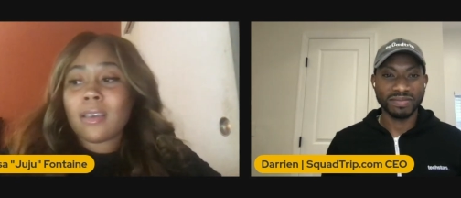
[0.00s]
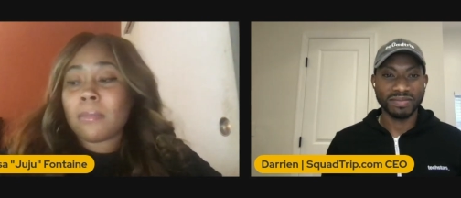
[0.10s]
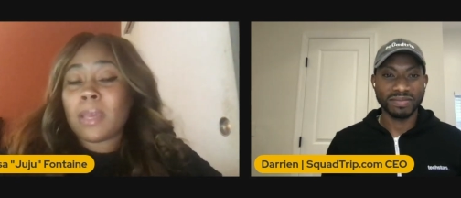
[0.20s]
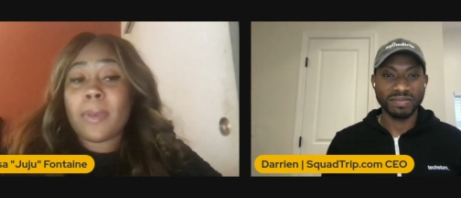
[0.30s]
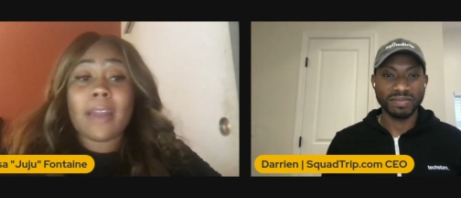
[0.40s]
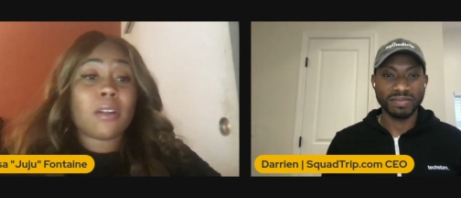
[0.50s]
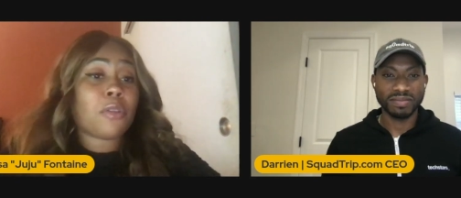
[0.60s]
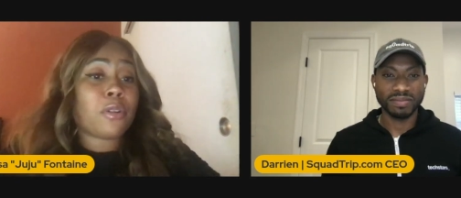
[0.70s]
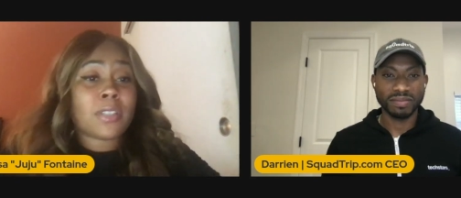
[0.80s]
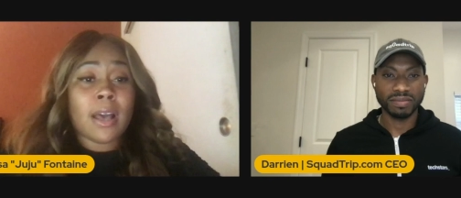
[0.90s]
Speaker 1: Maybe at
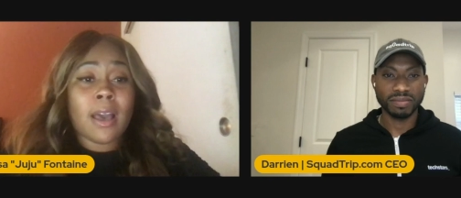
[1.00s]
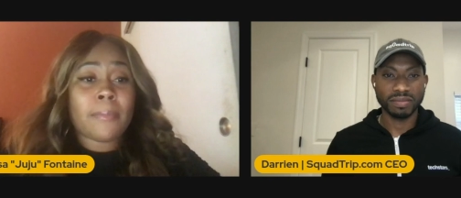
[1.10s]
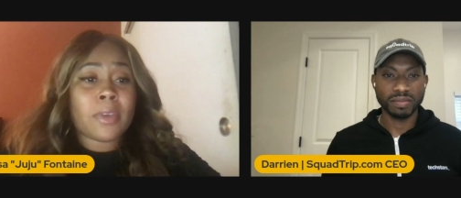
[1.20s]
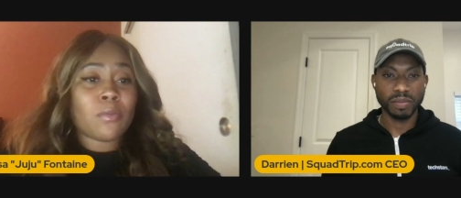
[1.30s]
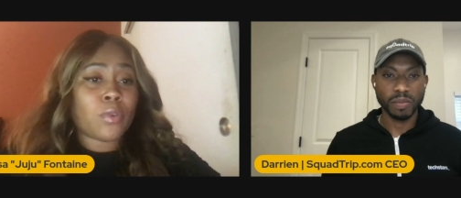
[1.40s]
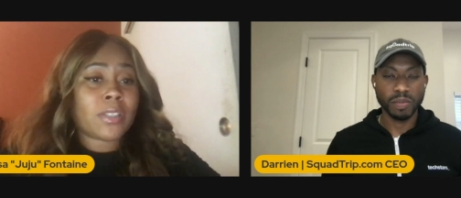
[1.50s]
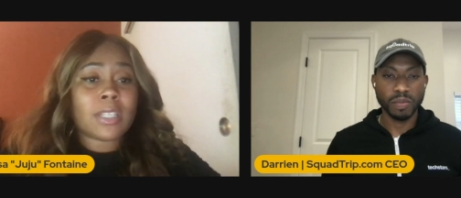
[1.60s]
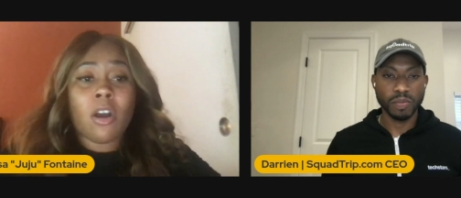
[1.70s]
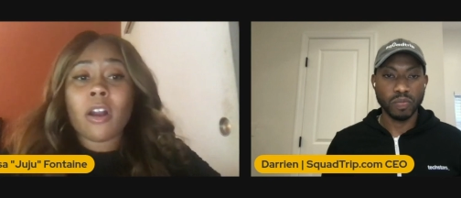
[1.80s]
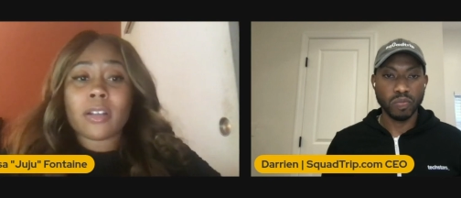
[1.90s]
another time, it was
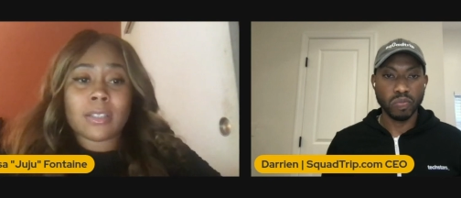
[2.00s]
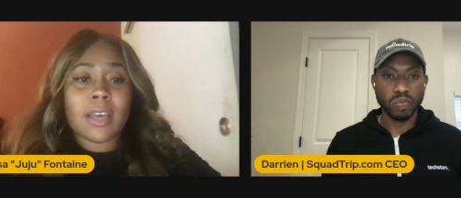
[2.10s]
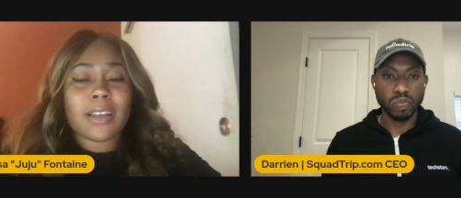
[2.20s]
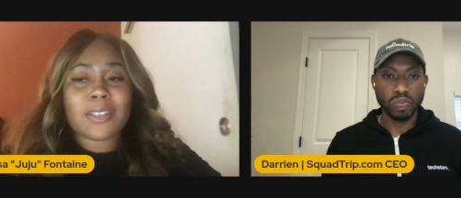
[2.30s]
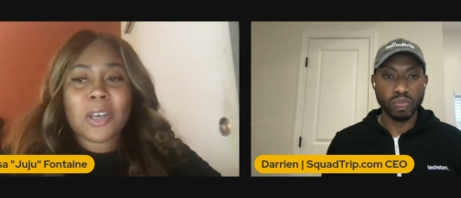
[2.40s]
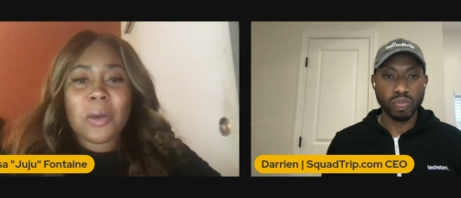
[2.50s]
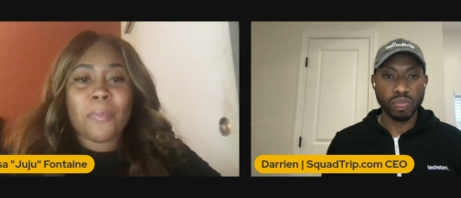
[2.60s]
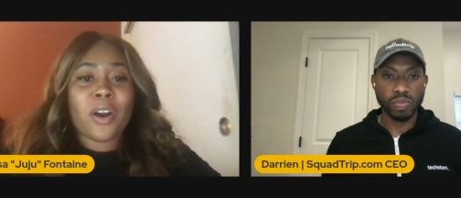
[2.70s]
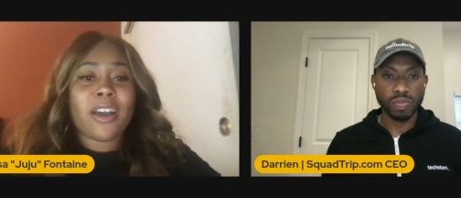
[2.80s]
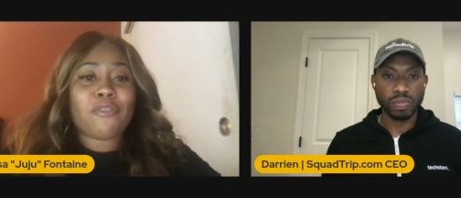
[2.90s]
the architect.
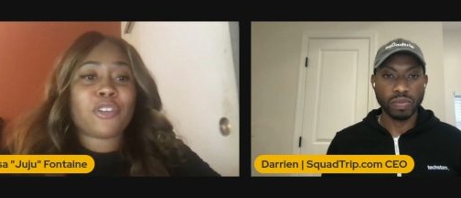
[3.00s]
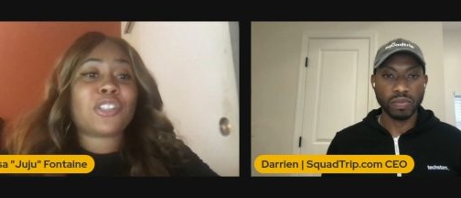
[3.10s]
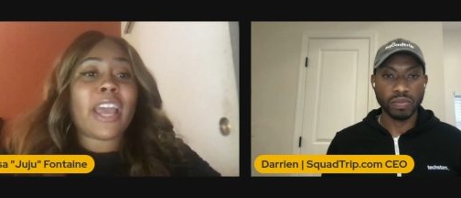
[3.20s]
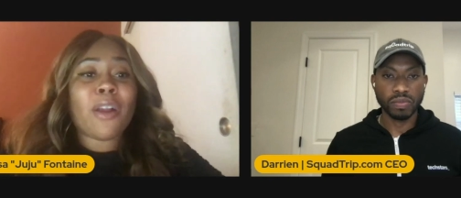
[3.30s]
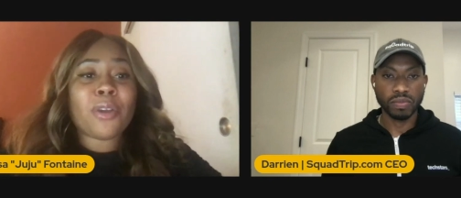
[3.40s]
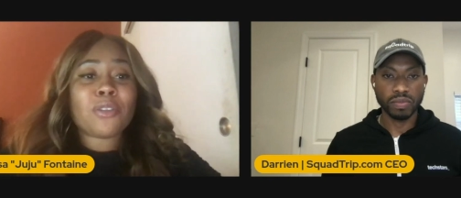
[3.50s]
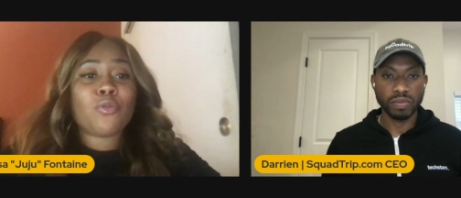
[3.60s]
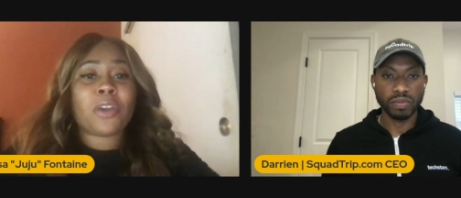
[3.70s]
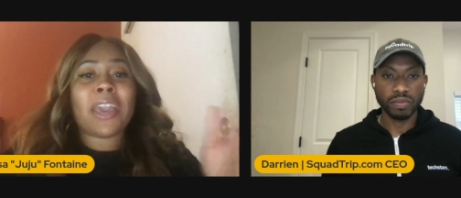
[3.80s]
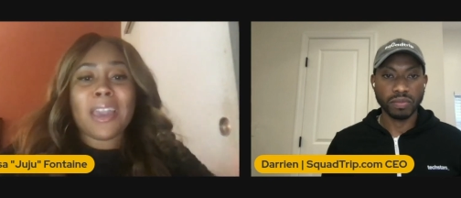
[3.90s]
But for Darrien, who
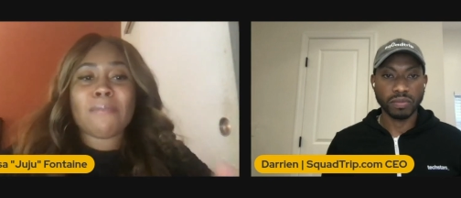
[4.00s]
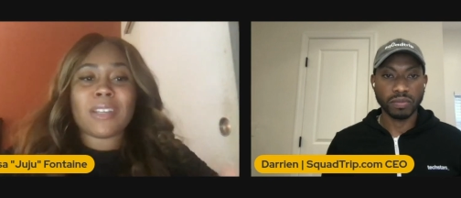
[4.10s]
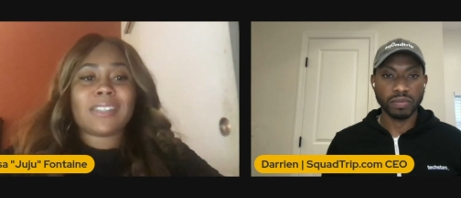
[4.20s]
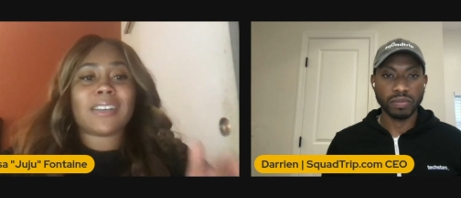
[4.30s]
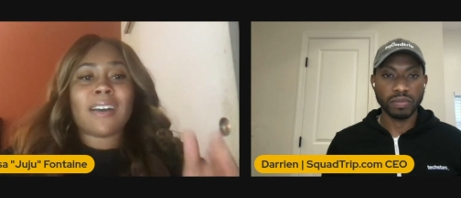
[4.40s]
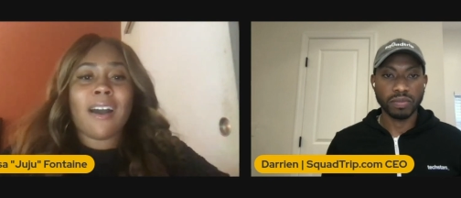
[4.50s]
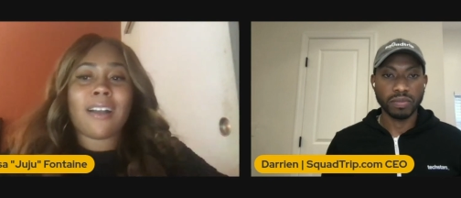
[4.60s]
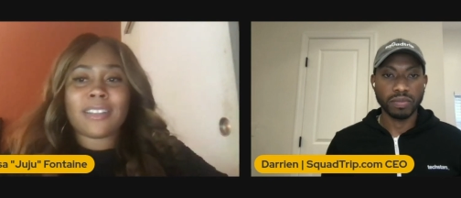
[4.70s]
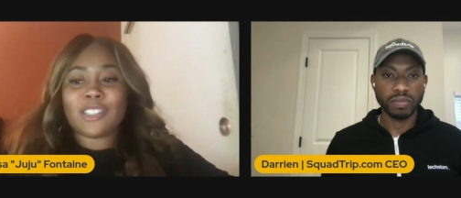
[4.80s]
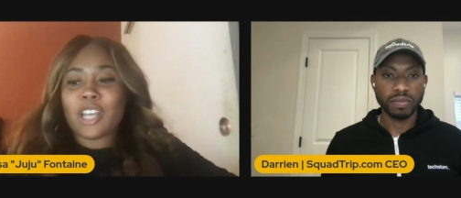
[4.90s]
came into
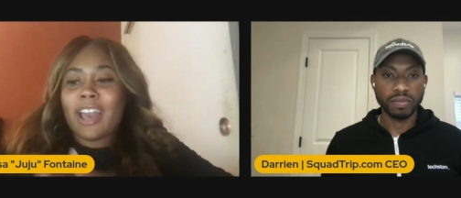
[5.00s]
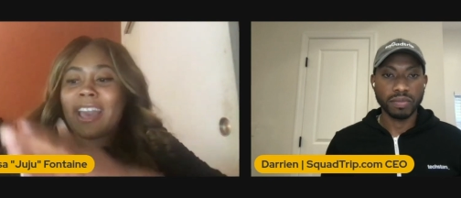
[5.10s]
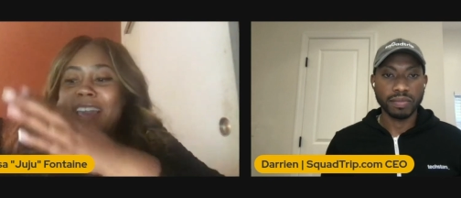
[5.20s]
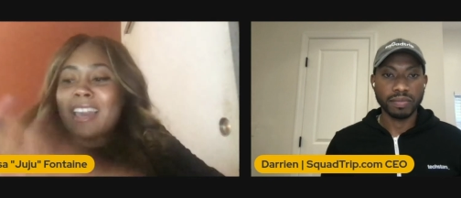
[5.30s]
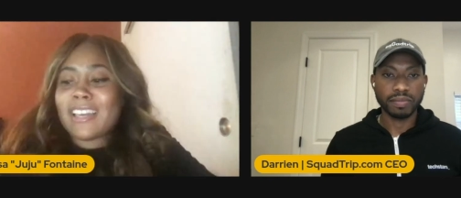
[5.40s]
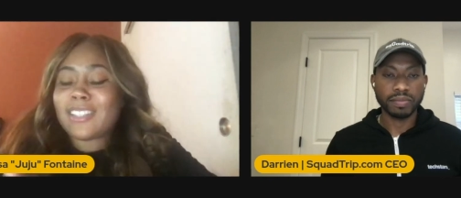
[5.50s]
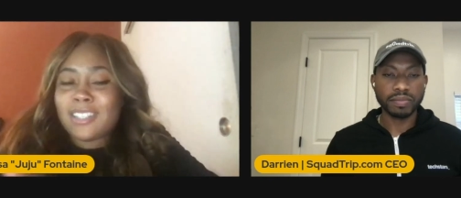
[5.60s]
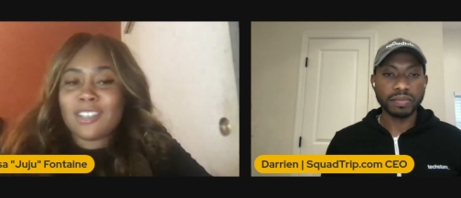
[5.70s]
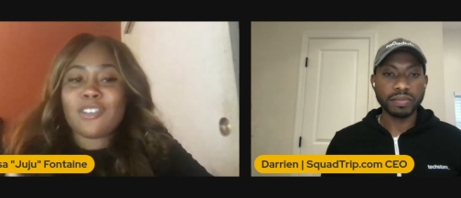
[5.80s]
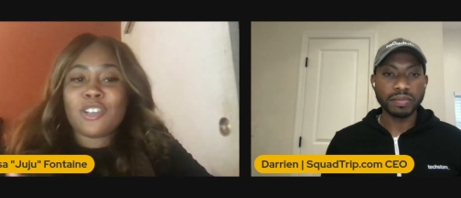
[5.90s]
college at
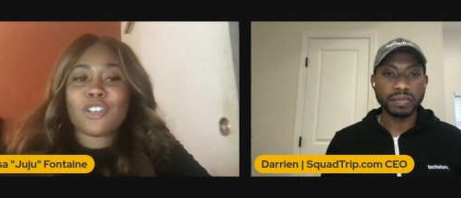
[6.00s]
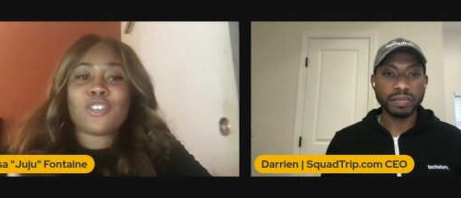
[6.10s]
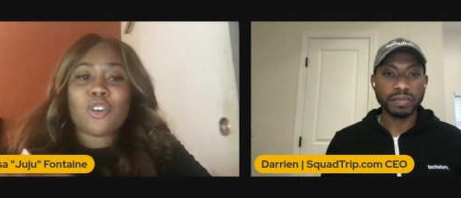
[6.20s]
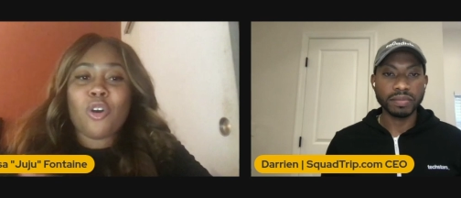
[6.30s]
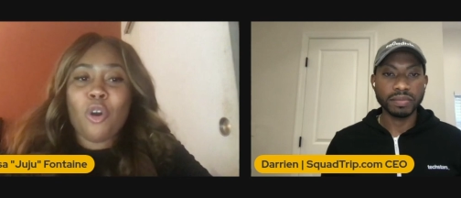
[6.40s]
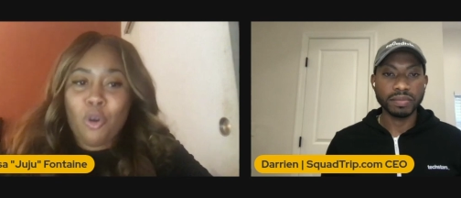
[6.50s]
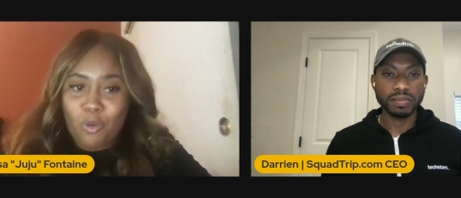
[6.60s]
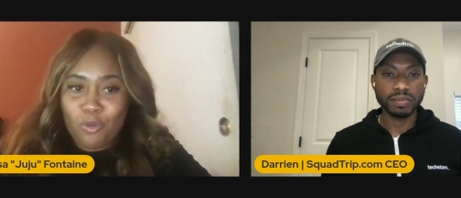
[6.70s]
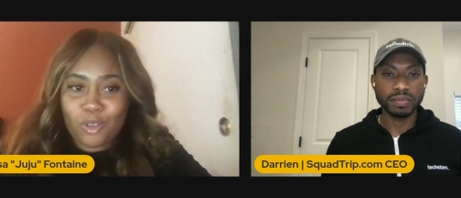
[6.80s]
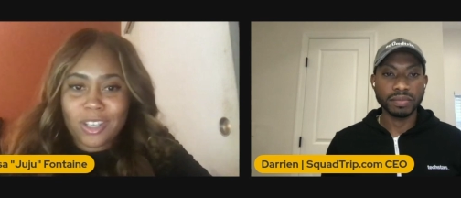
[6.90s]
18 years
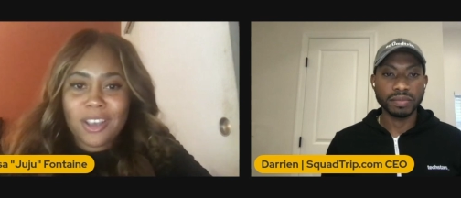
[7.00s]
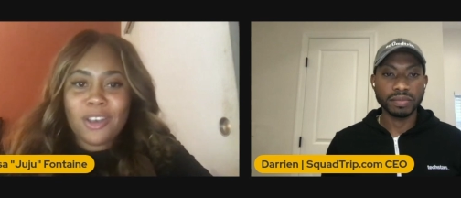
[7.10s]
old,